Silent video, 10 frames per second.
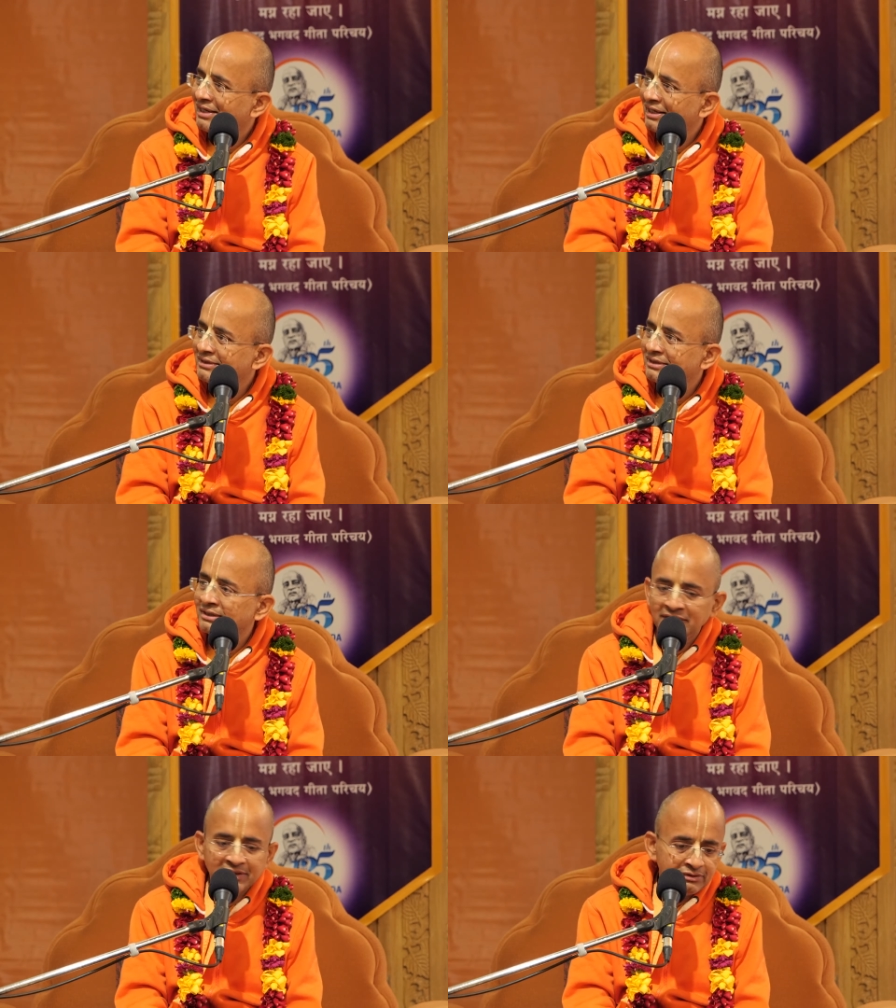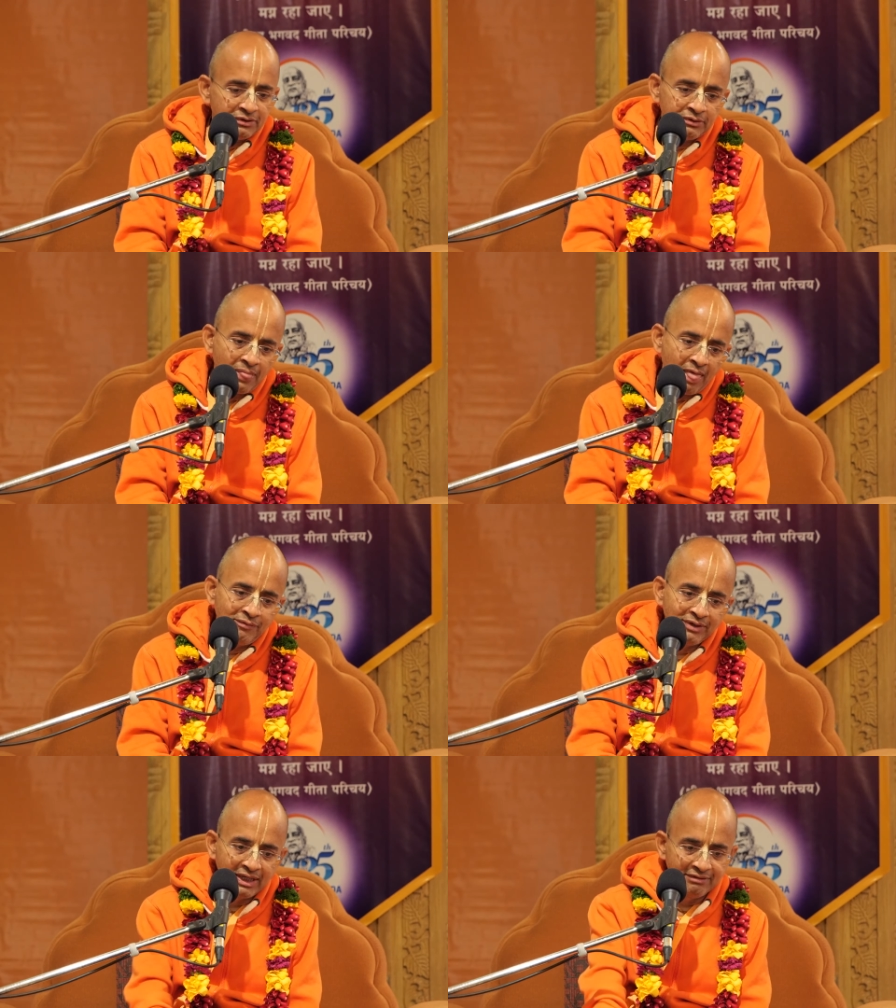Like that. So
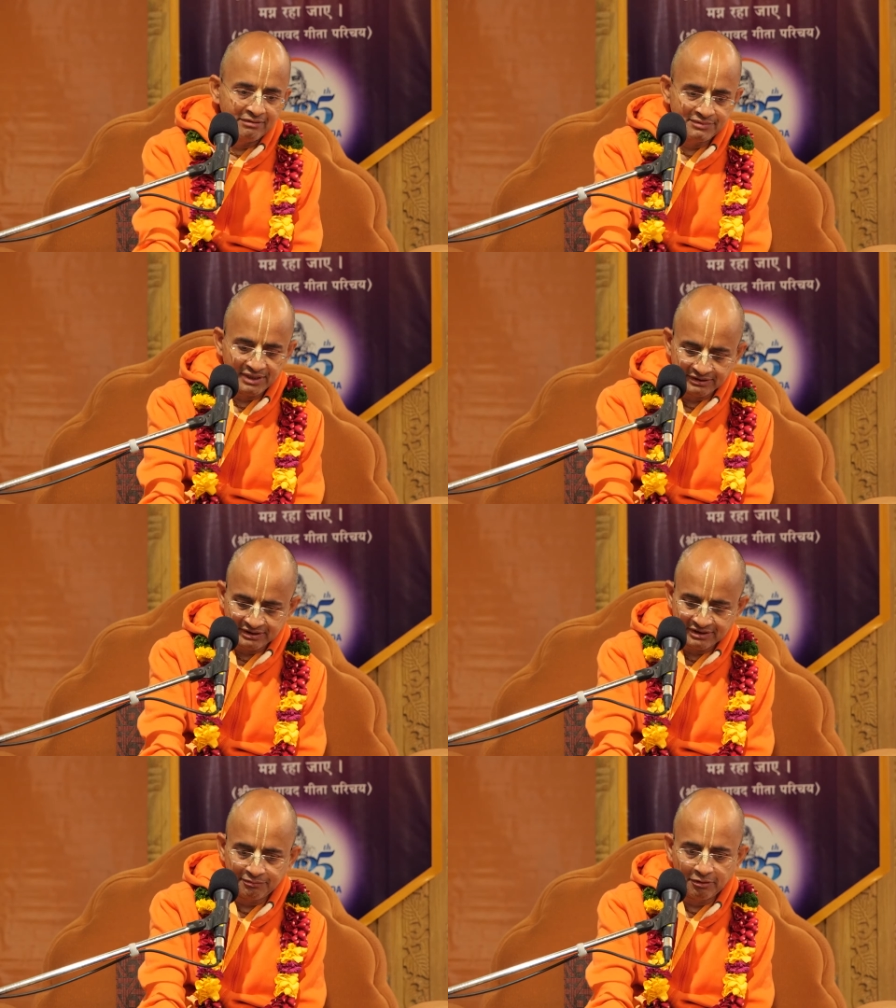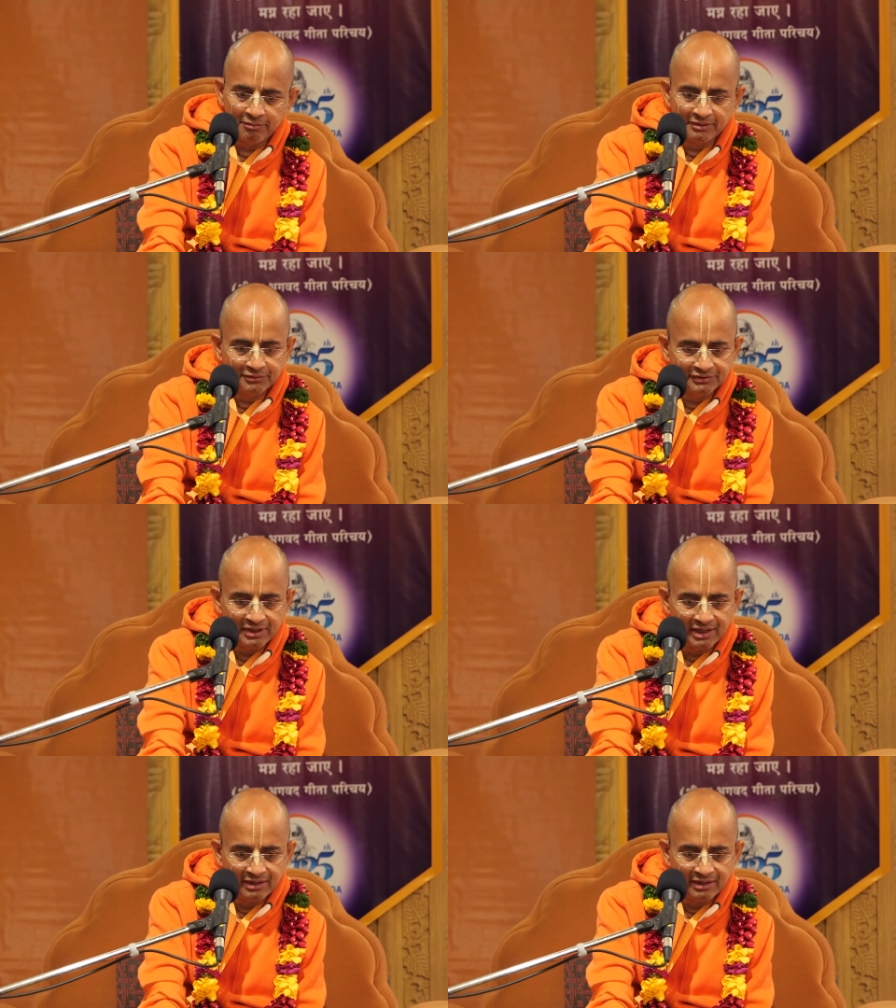we can give them sections of Prabhupada books